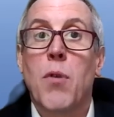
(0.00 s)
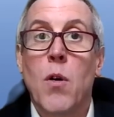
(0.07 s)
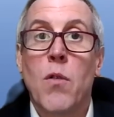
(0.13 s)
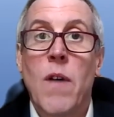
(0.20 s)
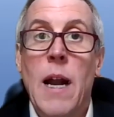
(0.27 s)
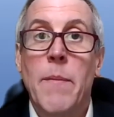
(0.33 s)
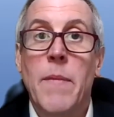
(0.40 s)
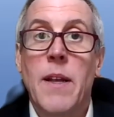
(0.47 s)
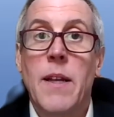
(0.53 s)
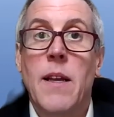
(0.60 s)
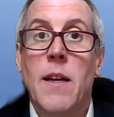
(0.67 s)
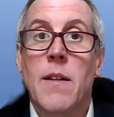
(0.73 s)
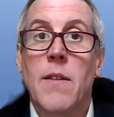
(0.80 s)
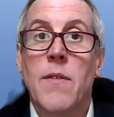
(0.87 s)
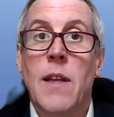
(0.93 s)
programming
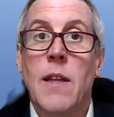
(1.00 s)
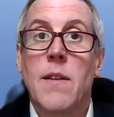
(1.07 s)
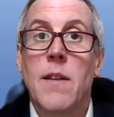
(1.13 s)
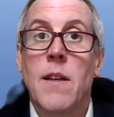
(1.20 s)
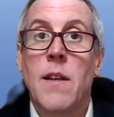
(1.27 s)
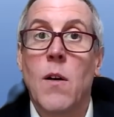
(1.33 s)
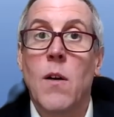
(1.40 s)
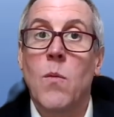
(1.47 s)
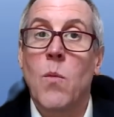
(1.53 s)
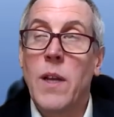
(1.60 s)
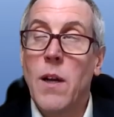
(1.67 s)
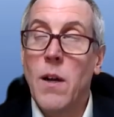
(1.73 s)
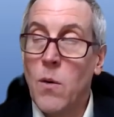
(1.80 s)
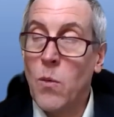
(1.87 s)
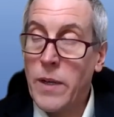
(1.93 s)
that
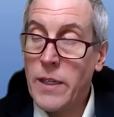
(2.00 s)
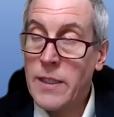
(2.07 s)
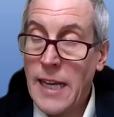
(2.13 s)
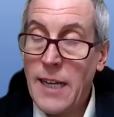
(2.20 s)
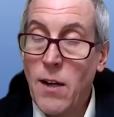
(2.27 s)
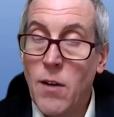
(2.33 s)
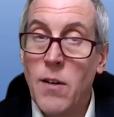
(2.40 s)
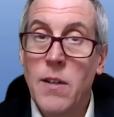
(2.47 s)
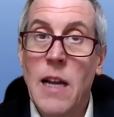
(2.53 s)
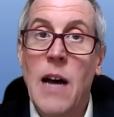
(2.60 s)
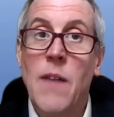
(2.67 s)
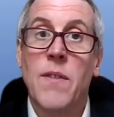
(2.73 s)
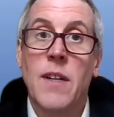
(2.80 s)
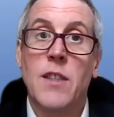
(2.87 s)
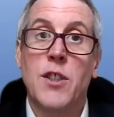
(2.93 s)
we take our
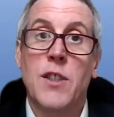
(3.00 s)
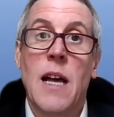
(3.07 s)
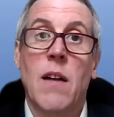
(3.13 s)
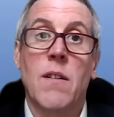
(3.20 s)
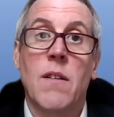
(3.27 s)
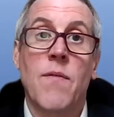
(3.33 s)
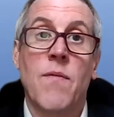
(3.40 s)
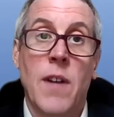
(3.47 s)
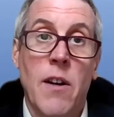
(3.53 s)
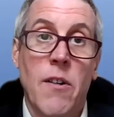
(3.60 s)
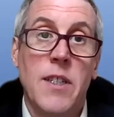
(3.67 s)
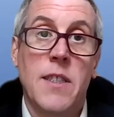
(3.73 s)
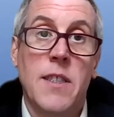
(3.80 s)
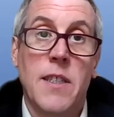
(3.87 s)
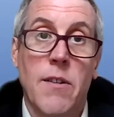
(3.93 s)
confidentiality
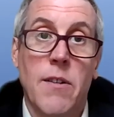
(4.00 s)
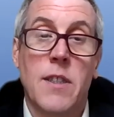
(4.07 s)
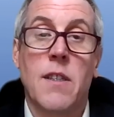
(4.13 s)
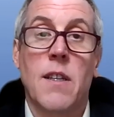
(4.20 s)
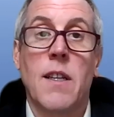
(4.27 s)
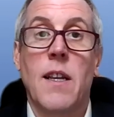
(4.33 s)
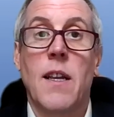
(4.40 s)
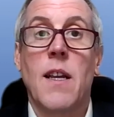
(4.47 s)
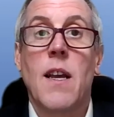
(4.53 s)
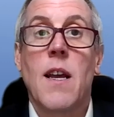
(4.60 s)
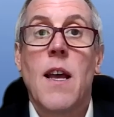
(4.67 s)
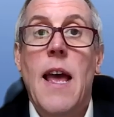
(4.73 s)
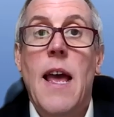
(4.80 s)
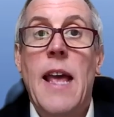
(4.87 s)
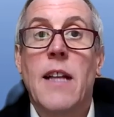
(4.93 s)
very seriously,
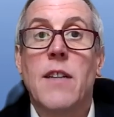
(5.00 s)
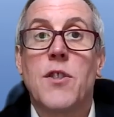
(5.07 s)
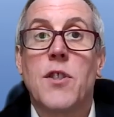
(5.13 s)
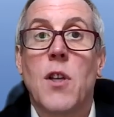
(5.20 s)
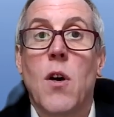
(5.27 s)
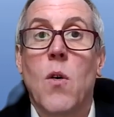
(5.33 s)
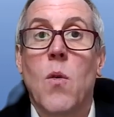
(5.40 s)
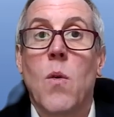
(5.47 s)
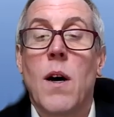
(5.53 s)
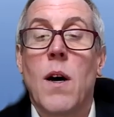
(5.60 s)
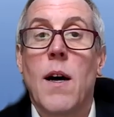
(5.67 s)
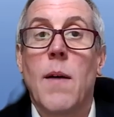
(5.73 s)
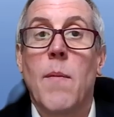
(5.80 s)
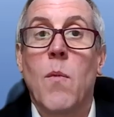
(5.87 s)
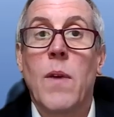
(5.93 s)
and
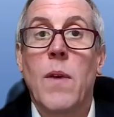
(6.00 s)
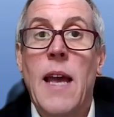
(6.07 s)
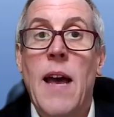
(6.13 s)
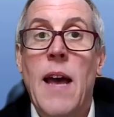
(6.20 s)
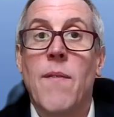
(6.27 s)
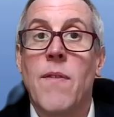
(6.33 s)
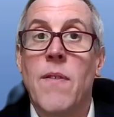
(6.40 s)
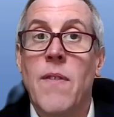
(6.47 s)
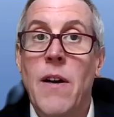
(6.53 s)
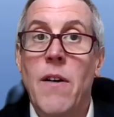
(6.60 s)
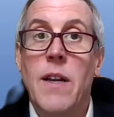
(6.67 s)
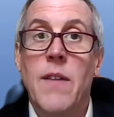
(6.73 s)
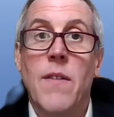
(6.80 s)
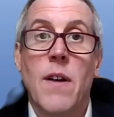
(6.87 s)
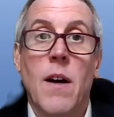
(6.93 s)
so we have
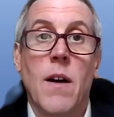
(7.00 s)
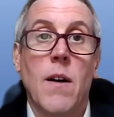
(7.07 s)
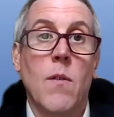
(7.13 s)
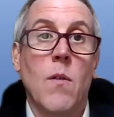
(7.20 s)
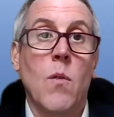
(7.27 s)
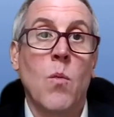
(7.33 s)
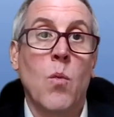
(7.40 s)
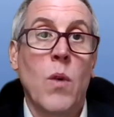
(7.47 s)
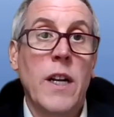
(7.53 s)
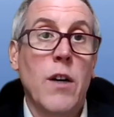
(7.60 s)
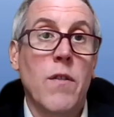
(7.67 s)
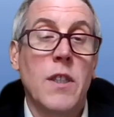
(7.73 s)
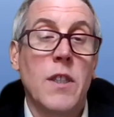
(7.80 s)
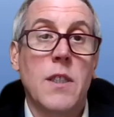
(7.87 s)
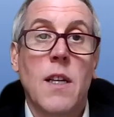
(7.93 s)
very
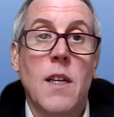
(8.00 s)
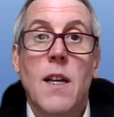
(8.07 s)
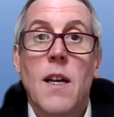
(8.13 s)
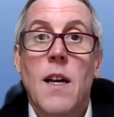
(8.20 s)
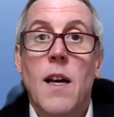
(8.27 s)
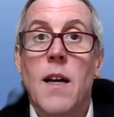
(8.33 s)
rigorous